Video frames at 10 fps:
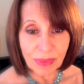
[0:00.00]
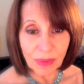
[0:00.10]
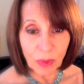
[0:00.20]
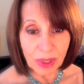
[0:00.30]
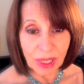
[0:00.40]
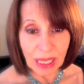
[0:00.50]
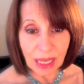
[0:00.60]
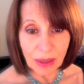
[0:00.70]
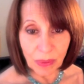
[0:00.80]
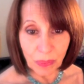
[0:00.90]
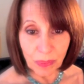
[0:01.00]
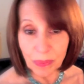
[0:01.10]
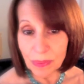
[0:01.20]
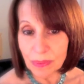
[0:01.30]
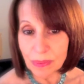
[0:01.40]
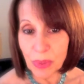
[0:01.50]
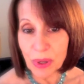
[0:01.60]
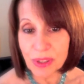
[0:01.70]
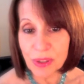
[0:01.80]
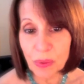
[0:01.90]
what another
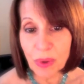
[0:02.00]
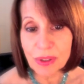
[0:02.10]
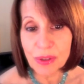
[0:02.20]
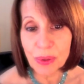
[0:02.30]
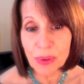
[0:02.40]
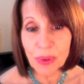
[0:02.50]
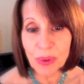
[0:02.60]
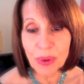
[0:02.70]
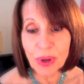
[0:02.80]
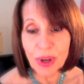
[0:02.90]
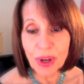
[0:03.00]
person wants to do